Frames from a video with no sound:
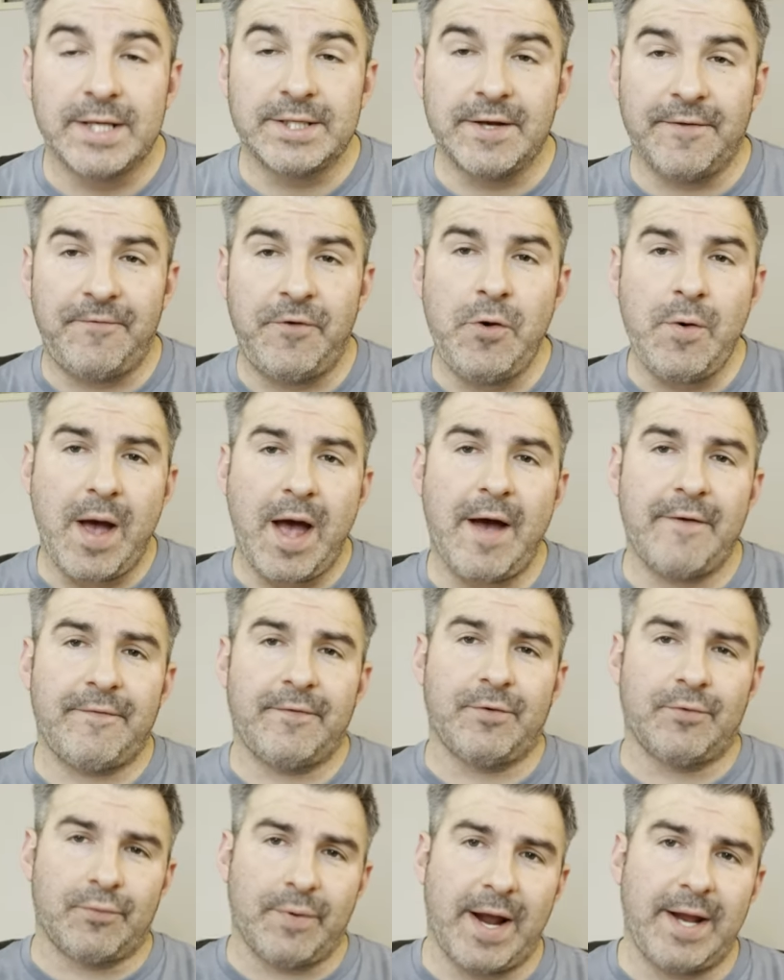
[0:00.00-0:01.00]
Because if you
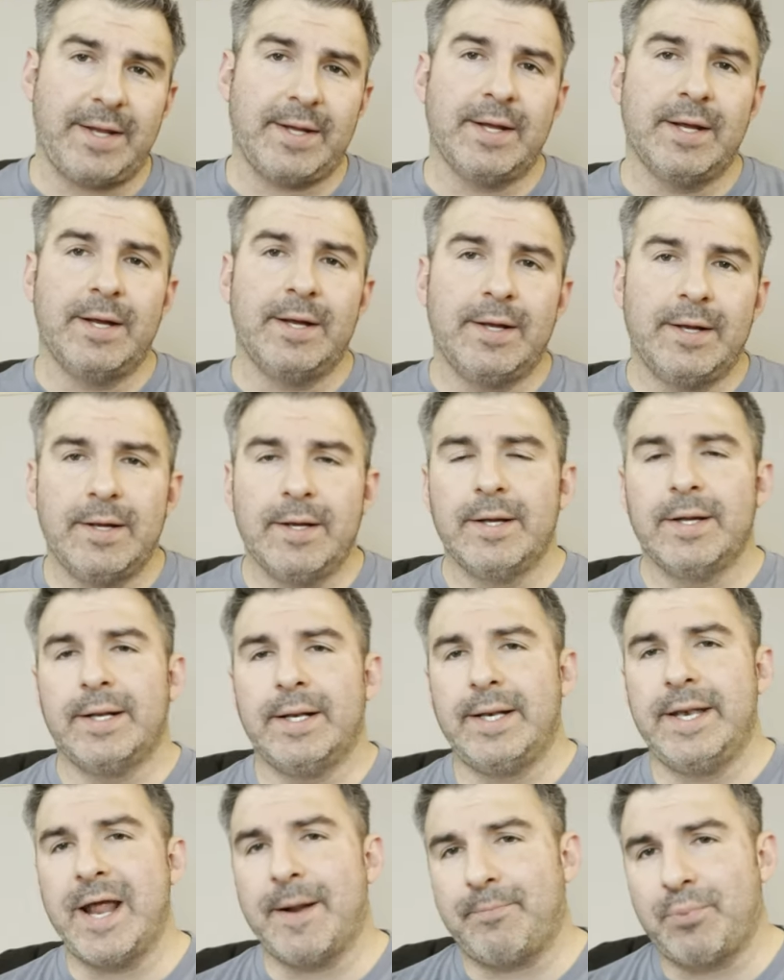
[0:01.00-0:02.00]
have great
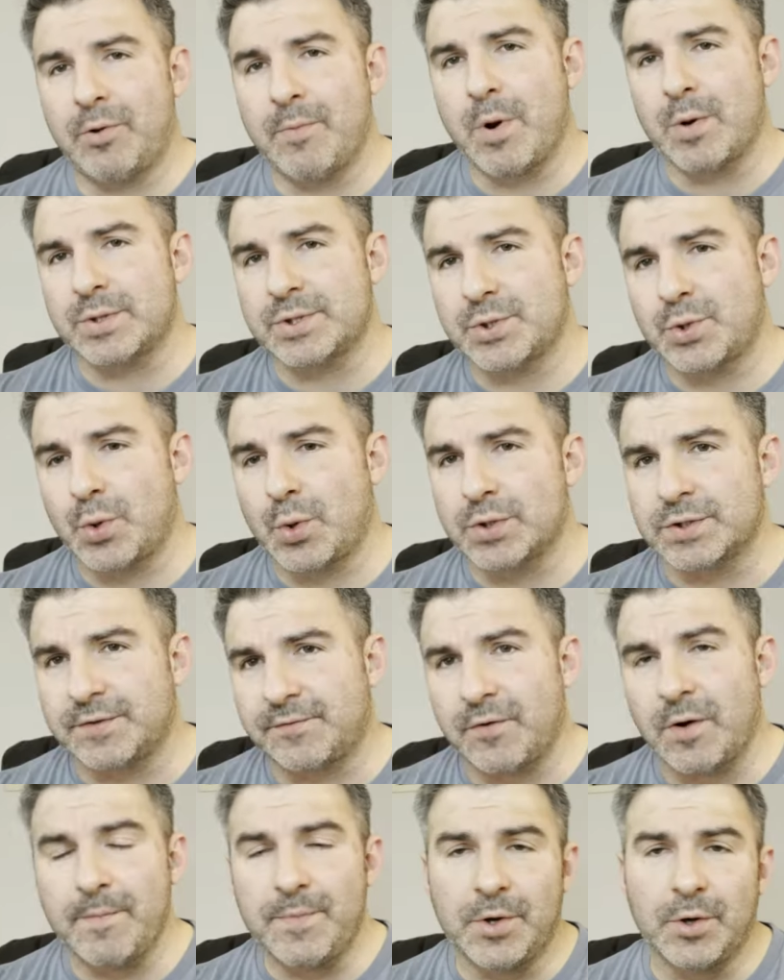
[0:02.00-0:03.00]
net promoter scores
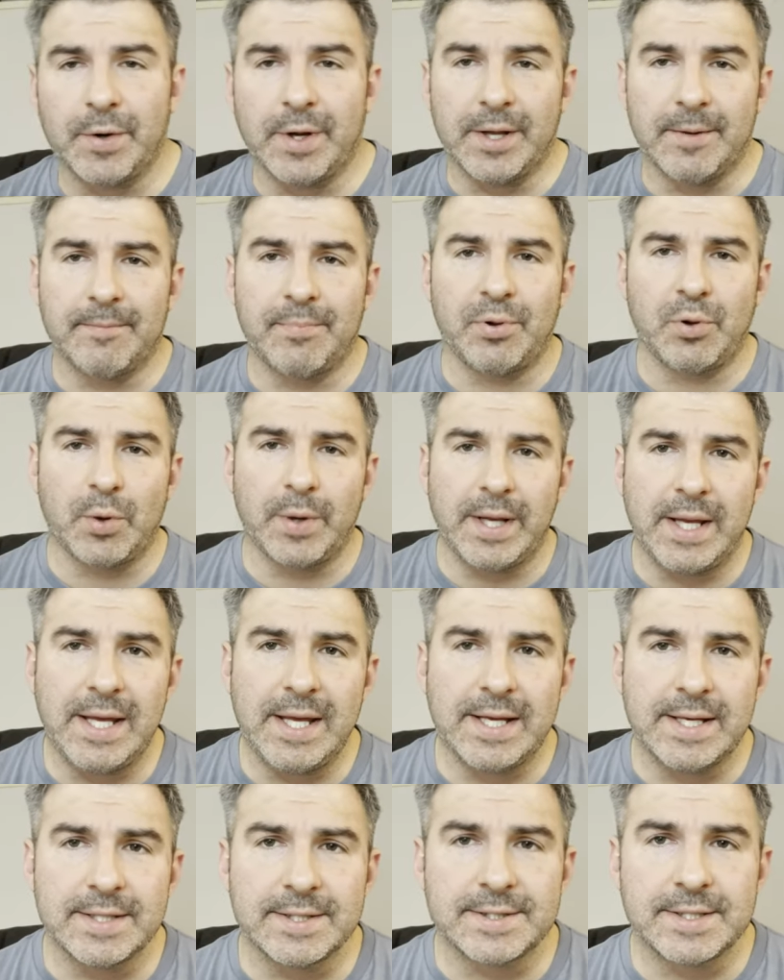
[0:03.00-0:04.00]
from your
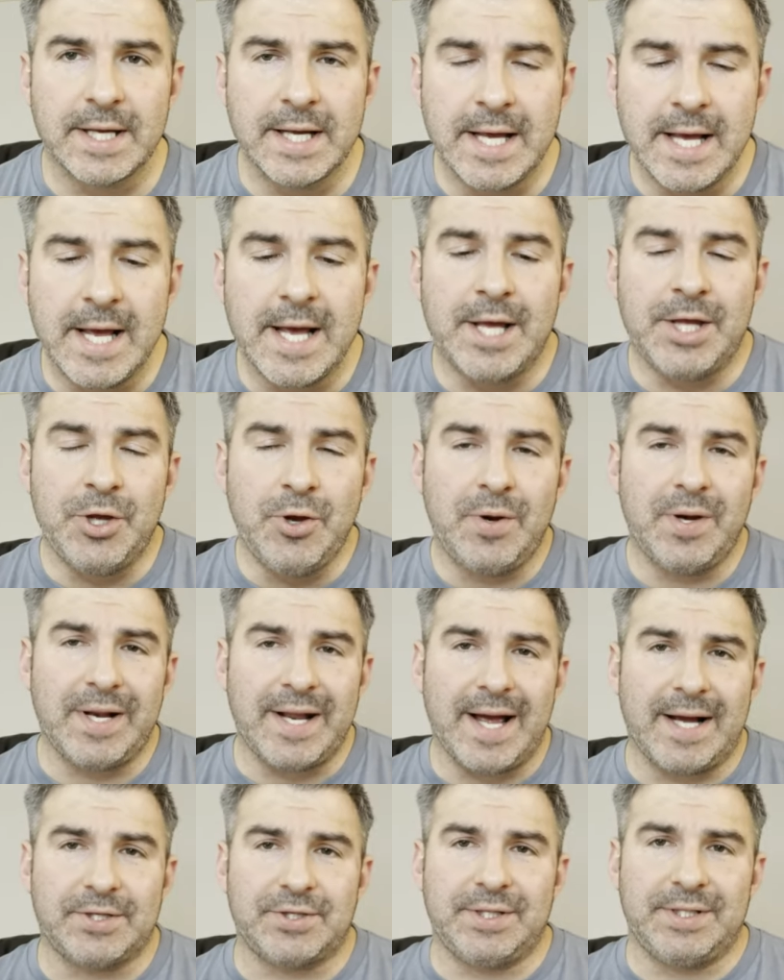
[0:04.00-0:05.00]
employees, you can
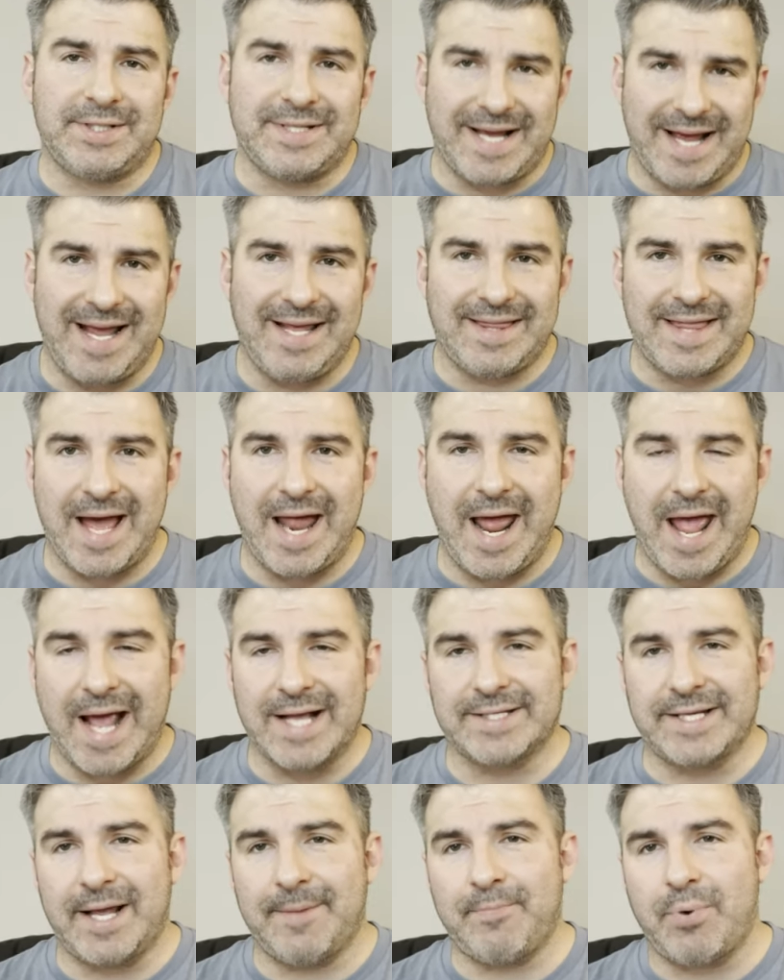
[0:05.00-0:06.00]
actually take that
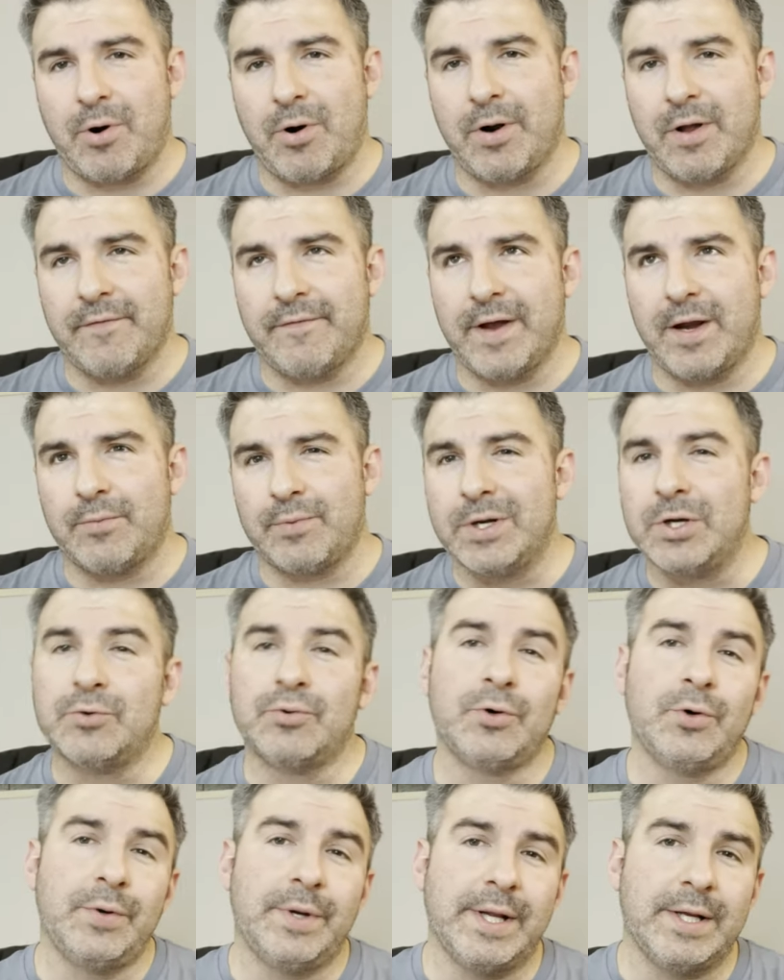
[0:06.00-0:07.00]
as a part of a
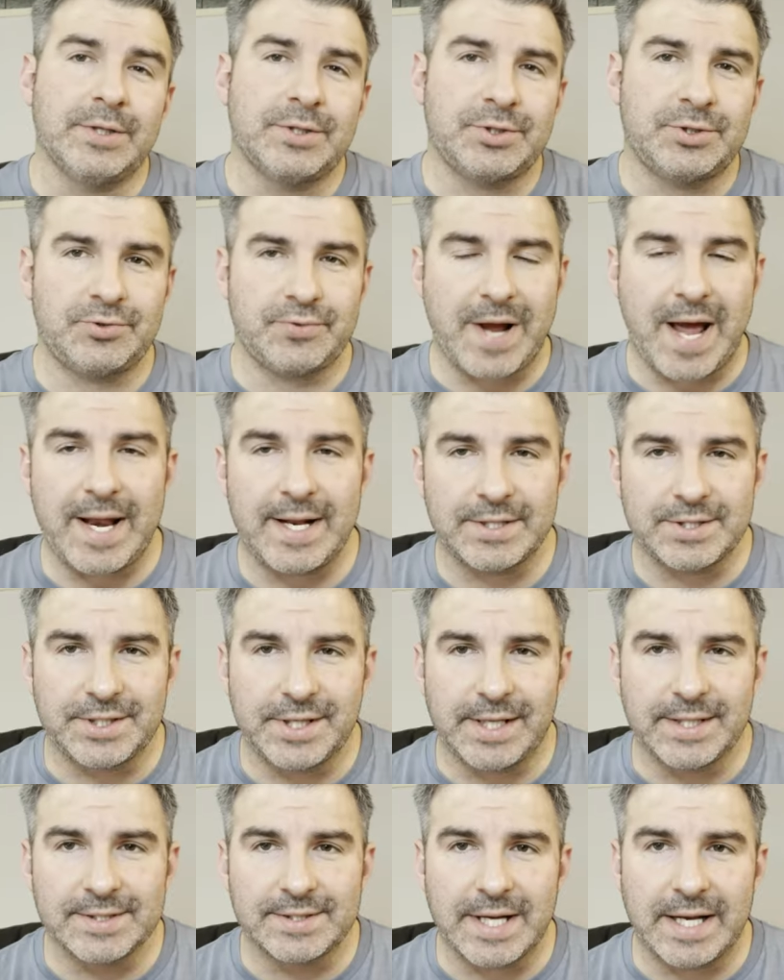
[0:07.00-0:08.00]
recruiting
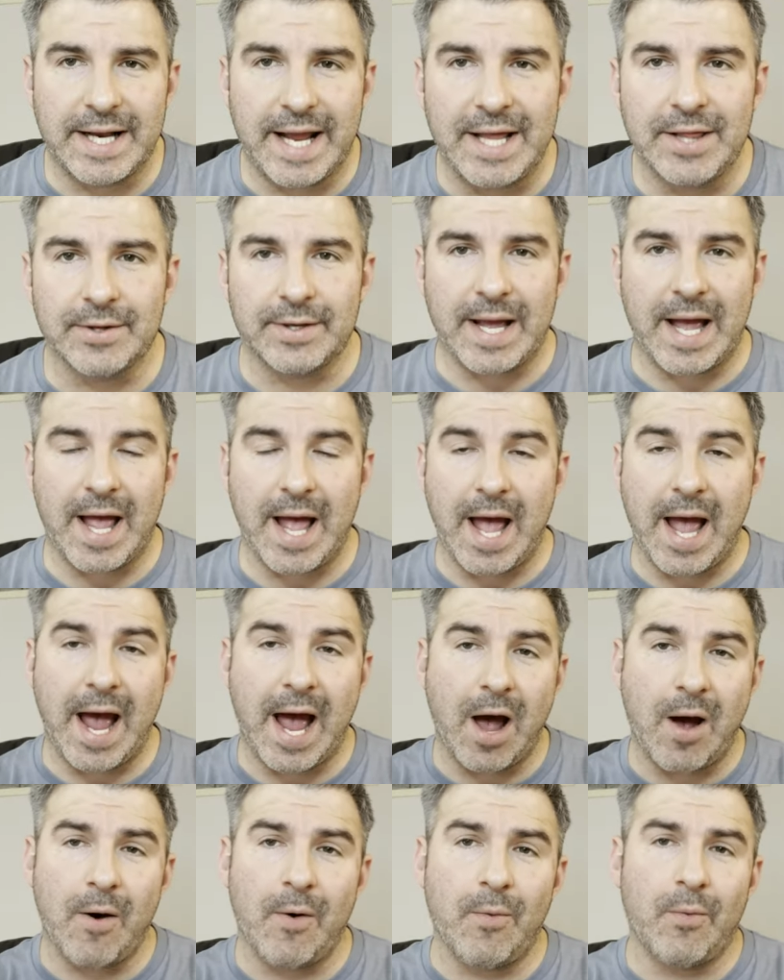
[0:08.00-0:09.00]
strategy and saying, hey, look
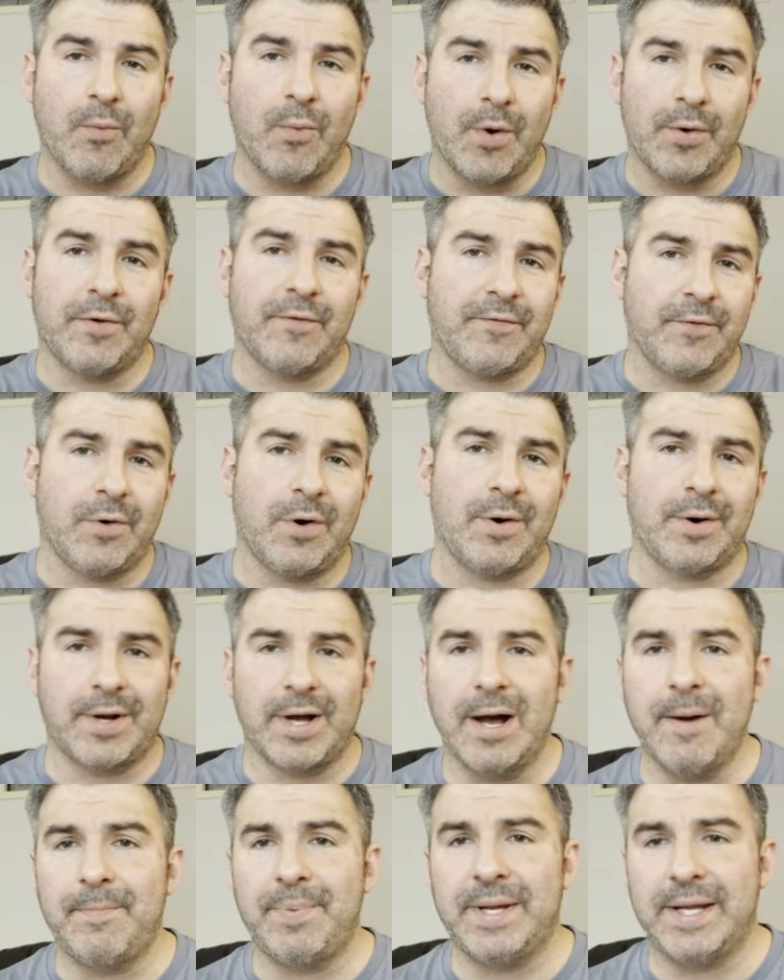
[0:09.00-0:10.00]
how wonderful our
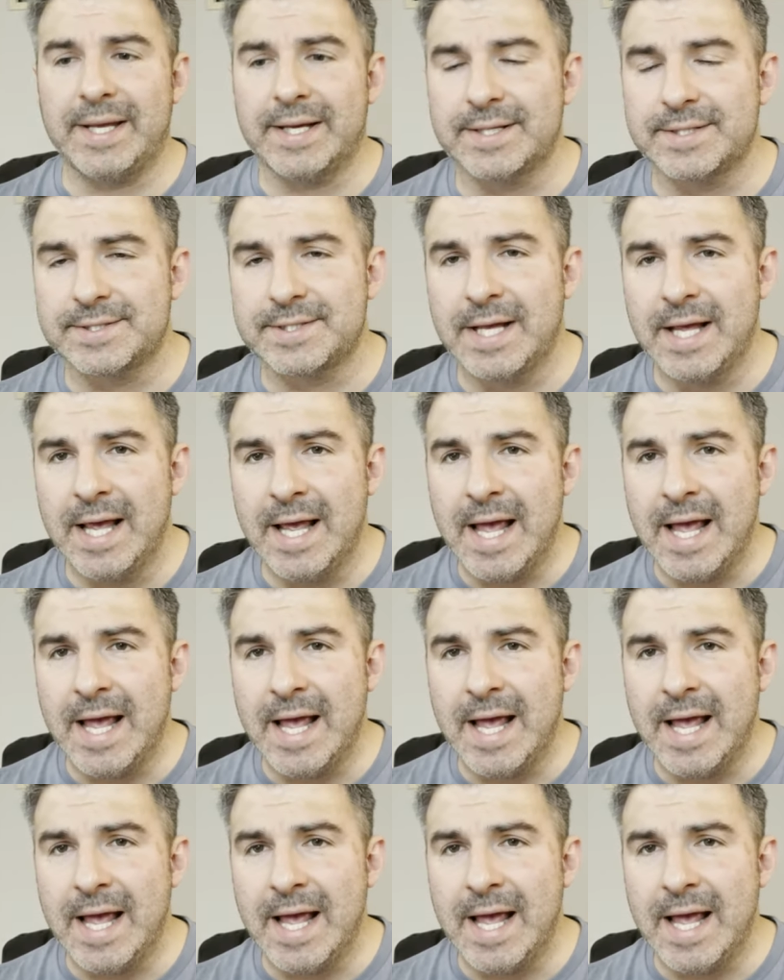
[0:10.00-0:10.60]
company is.